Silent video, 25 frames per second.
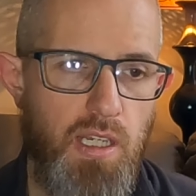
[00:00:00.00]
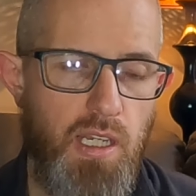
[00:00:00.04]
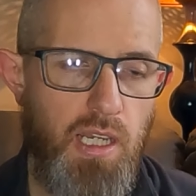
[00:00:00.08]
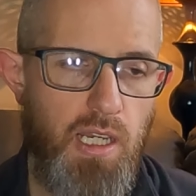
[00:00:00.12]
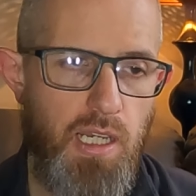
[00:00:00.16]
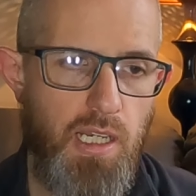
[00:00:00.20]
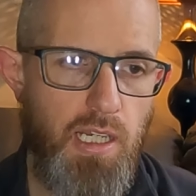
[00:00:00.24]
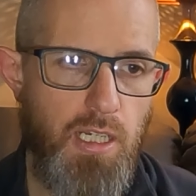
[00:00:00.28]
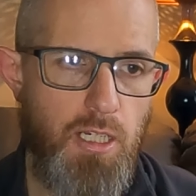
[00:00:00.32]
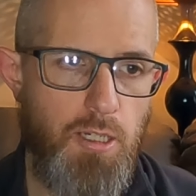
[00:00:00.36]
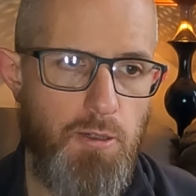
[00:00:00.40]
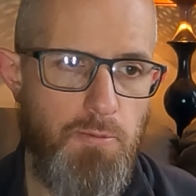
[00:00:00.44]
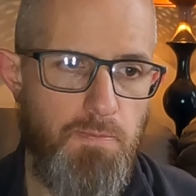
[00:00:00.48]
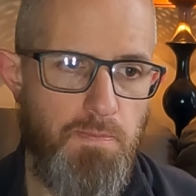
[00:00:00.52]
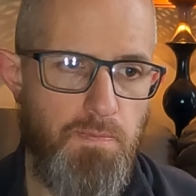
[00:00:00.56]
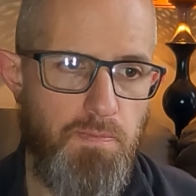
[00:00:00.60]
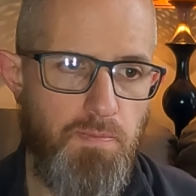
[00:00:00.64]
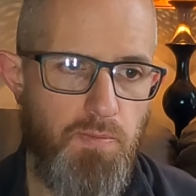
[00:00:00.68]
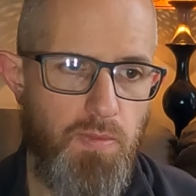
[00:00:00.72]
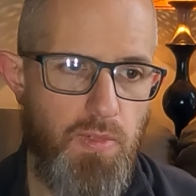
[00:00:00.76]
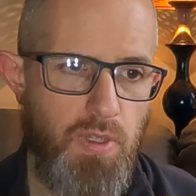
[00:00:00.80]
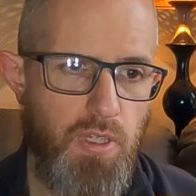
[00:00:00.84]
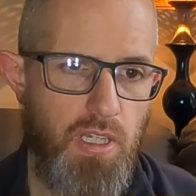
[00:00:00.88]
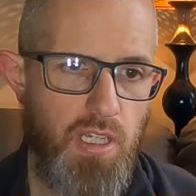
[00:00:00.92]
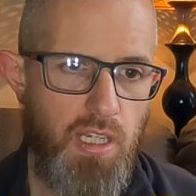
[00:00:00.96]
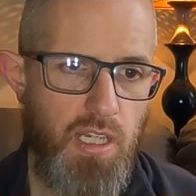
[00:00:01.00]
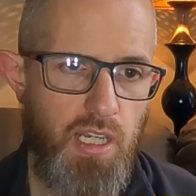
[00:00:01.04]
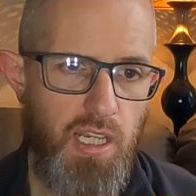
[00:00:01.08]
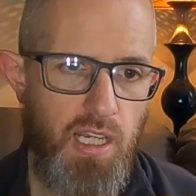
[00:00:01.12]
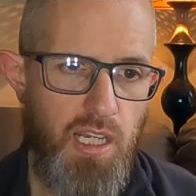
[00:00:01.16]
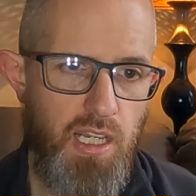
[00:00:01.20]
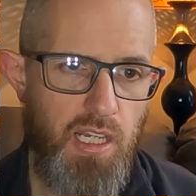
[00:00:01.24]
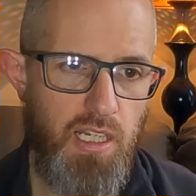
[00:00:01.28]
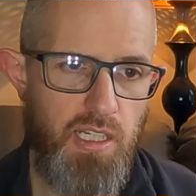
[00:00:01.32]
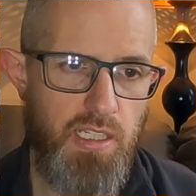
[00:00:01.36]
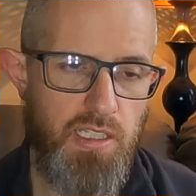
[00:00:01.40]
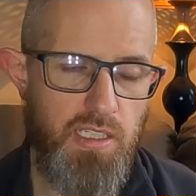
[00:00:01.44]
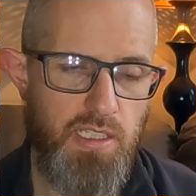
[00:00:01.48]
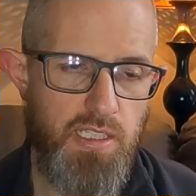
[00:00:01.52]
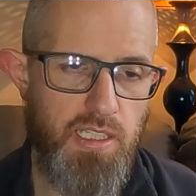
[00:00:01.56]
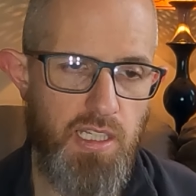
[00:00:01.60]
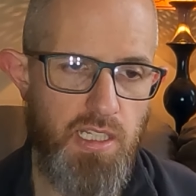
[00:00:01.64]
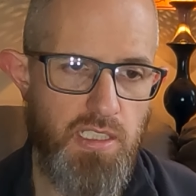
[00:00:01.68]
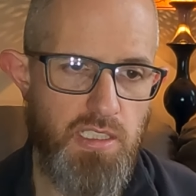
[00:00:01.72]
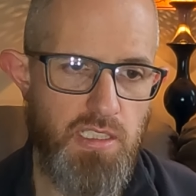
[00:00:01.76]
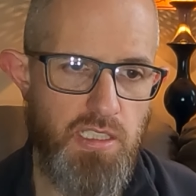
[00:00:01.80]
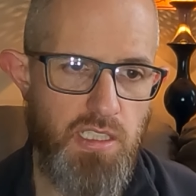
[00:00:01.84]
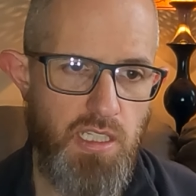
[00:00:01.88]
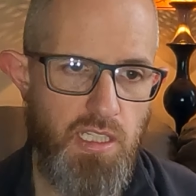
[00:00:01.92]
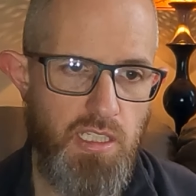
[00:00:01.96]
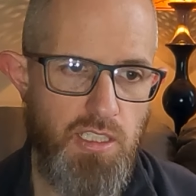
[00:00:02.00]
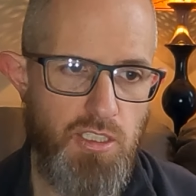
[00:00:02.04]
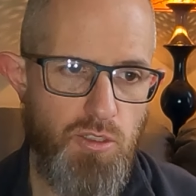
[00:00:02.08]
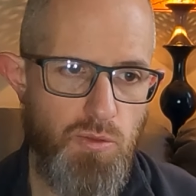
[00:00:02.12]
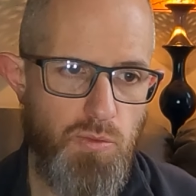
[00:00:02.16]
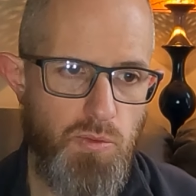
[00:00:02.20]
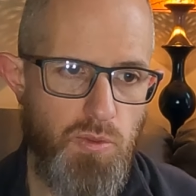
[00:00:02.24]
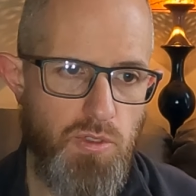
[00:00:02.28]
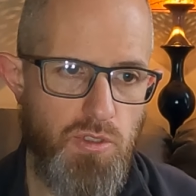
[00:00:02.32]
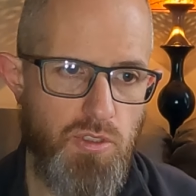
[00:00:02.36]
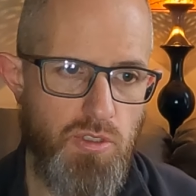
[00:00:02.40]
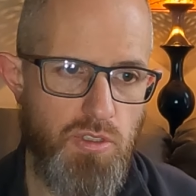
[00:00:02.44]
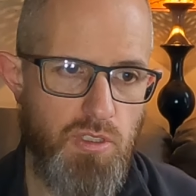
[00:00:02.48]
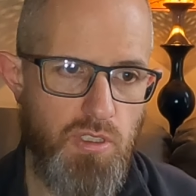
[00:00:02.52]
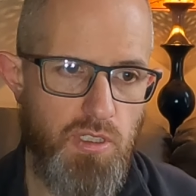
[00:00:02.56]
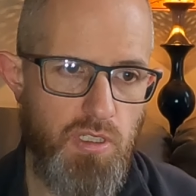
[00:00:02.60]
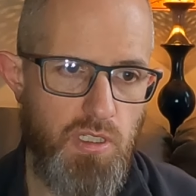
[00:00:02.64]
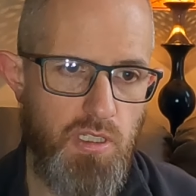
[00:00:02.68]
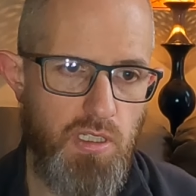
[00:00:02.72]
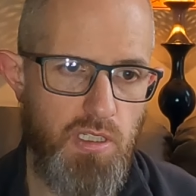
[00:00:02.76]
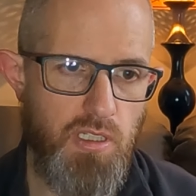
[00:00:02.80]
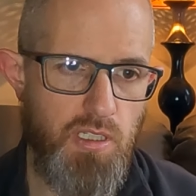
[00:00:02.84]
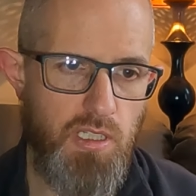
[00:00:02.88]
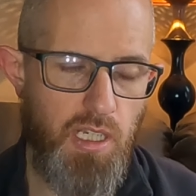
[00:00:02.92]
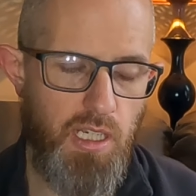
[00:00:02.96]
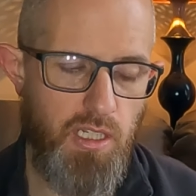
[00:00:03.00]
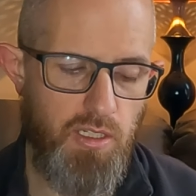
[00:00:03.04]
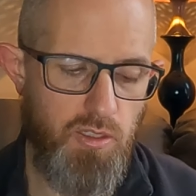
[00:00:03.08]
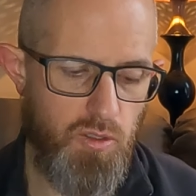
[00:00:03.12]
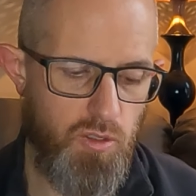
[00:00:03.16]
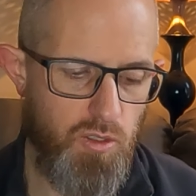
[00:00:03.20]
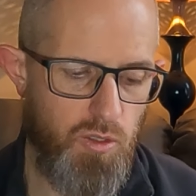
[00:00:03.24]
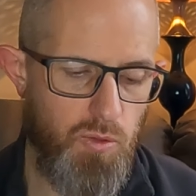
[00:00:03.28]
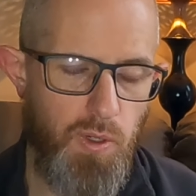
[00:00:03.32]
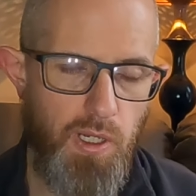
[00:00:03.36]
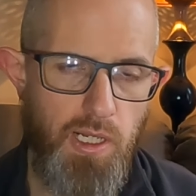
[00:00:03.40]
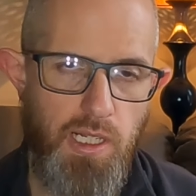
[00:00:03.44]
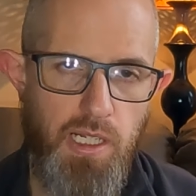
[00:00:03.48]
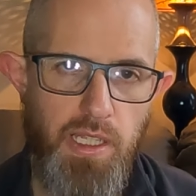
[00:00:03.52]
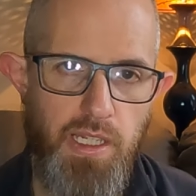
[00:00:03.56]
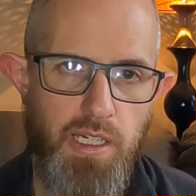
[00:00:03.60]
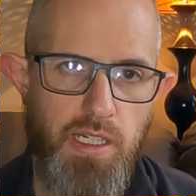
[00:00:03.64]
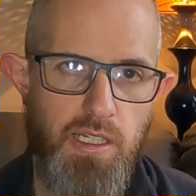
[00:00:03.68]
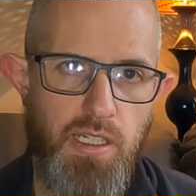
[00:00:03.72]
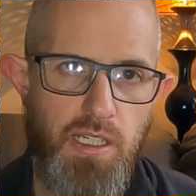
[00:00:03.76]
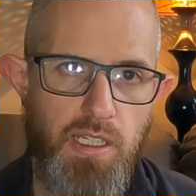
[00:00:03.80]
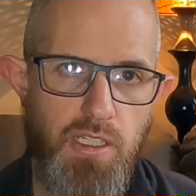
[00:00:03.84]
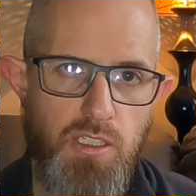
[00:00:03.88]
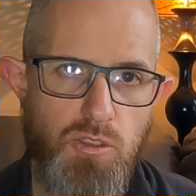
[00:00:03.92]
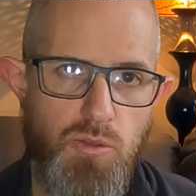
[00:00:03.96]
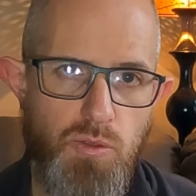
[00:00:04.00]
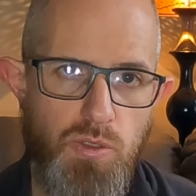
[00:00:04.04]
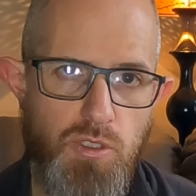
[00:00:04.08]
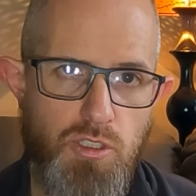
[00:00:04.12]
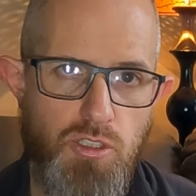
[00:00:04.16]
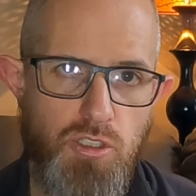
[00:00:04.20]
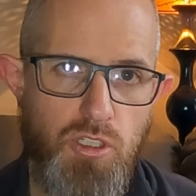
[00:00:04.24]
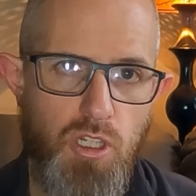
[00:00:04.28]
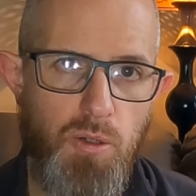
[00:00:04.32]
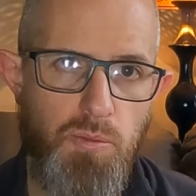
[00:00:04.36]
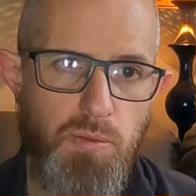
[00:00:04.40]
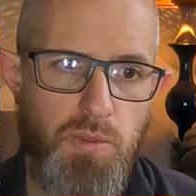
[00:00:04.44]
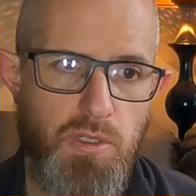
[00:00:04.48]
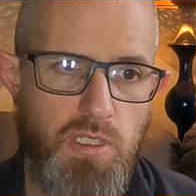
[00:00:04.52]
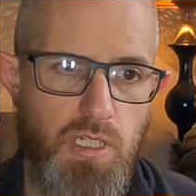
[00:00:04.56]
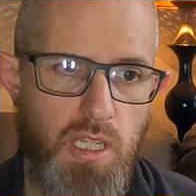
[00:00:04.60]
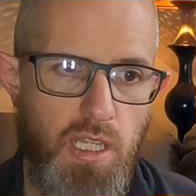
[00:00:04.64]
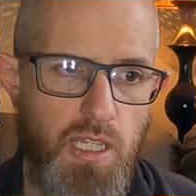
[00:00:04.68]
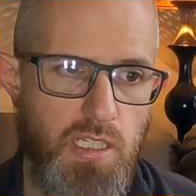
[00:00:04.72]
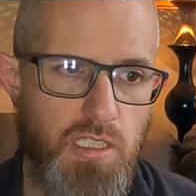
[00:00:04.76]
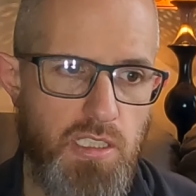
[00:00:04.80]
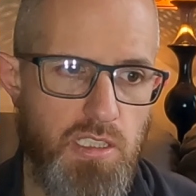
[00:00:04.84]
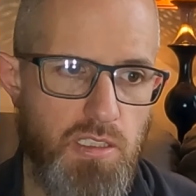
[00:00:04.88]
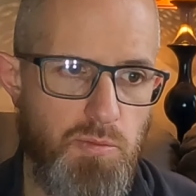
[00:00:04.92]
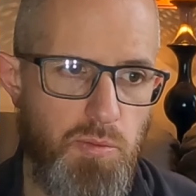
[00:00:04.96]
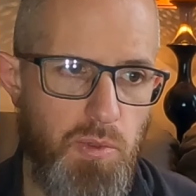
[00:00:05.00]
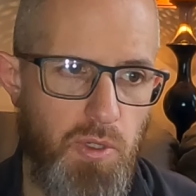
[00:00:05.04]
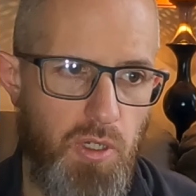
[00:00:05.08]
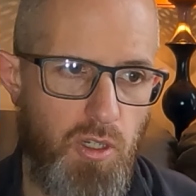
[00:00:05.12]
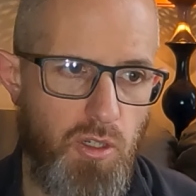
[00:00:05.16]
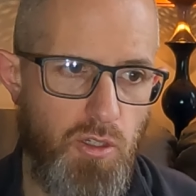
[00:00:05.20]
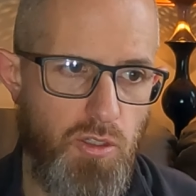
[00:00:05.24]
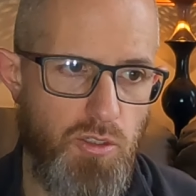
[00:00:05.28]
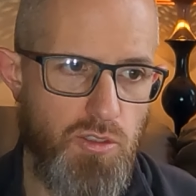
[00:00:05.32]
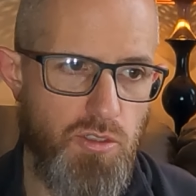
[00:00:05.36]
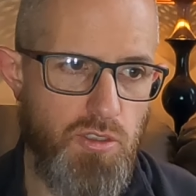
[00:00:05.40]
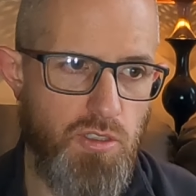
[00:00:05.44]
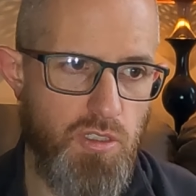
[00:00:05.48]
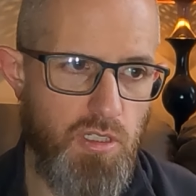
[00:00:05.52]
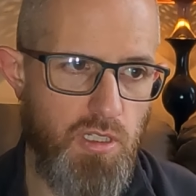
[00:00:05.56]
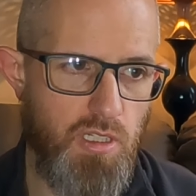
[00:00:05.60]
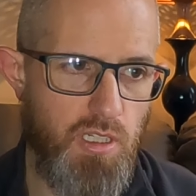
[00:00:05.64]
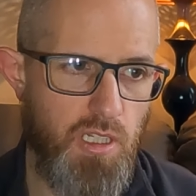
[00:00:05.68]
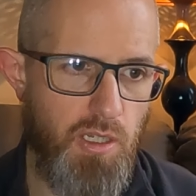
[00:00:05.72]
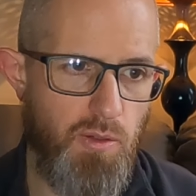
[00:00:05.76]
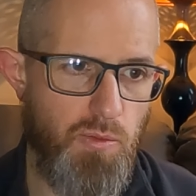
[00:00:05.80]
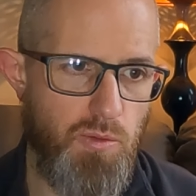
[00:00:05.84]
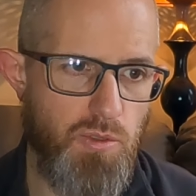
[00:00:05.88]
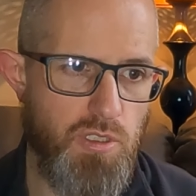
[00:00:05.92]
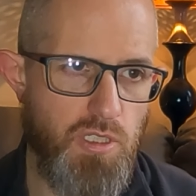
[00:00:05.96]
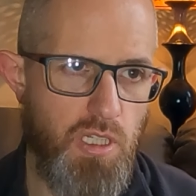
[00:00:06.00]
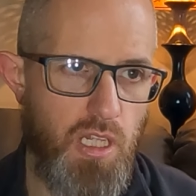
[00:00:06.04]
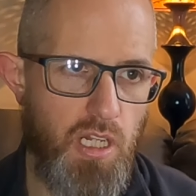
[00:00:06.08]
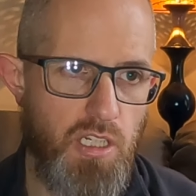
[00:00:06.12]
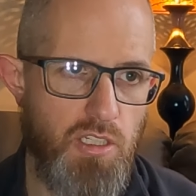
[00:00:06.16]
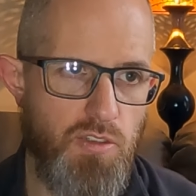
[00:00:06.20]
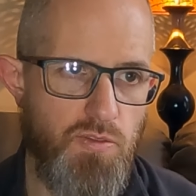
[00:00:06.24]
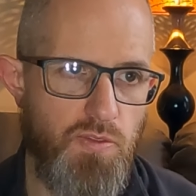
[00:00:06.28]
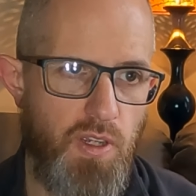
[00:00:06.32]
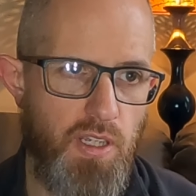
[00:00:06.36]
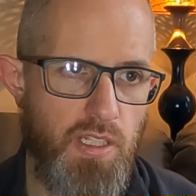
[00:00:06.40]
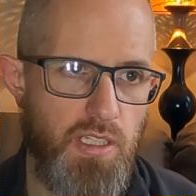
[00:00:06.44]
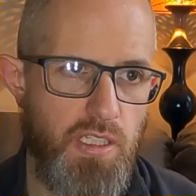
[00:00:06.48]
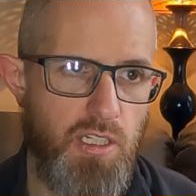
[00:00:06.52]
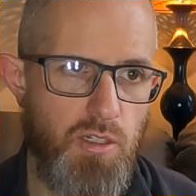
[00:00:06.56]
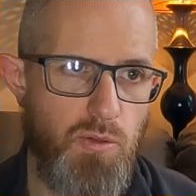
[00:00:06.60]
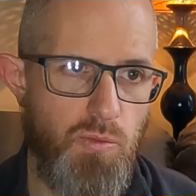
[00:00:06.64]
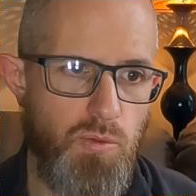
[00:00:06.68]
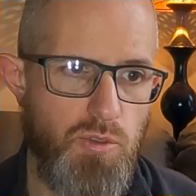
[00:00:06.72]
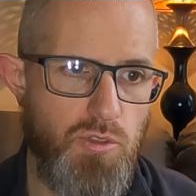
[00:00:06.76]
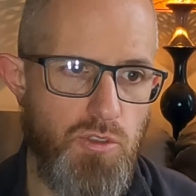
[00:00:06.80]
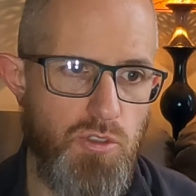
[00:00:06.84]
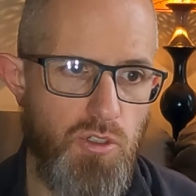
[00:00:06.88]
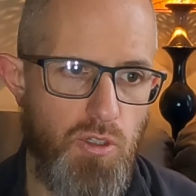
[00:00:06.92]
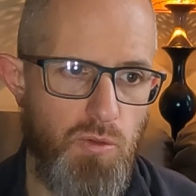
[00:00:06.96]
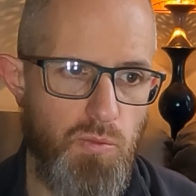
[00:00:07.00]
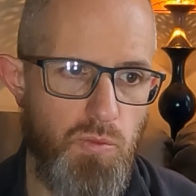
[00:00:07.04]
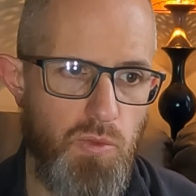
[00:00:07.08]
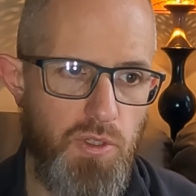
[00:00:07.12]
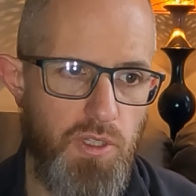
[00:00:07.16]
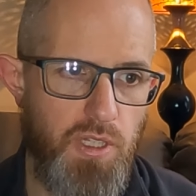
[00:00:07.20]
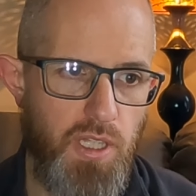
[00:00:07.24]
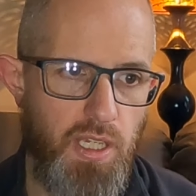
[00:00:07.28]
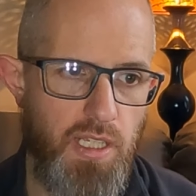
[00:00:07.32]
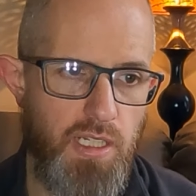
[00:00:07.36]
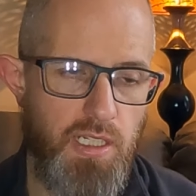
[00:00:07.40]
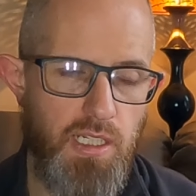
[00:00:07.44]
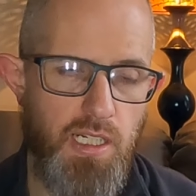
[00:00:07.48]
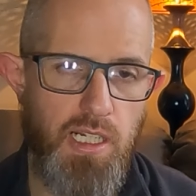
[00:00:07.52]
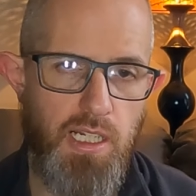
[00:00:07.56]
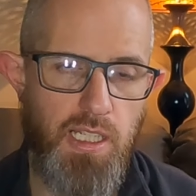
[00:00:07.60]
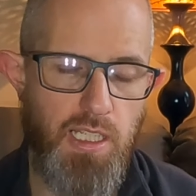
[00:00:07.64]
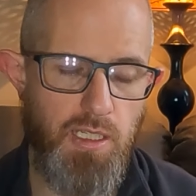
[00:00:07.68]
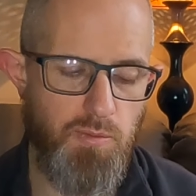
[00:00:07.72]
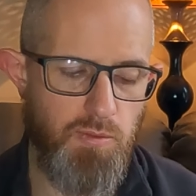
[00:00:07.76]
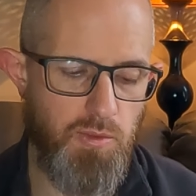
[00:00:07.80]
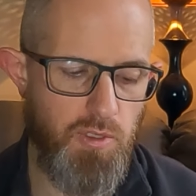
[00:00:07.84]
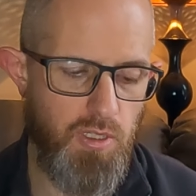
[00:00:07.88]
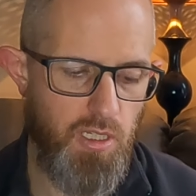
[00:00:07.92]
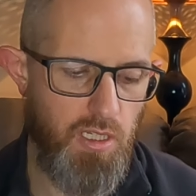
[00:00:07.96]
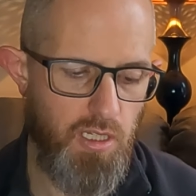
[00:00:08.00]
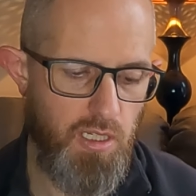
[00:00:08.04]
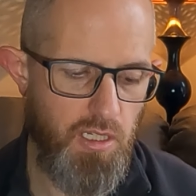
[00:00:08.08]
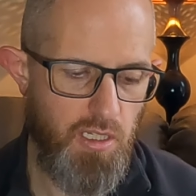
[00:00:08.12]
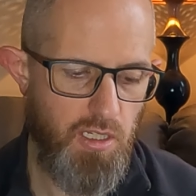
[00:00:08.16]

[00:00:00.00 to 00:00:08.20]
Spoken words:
And at that stage it was getting on quite late at night, so I stopped the test because I was satisfied that it was doing what they had claimed.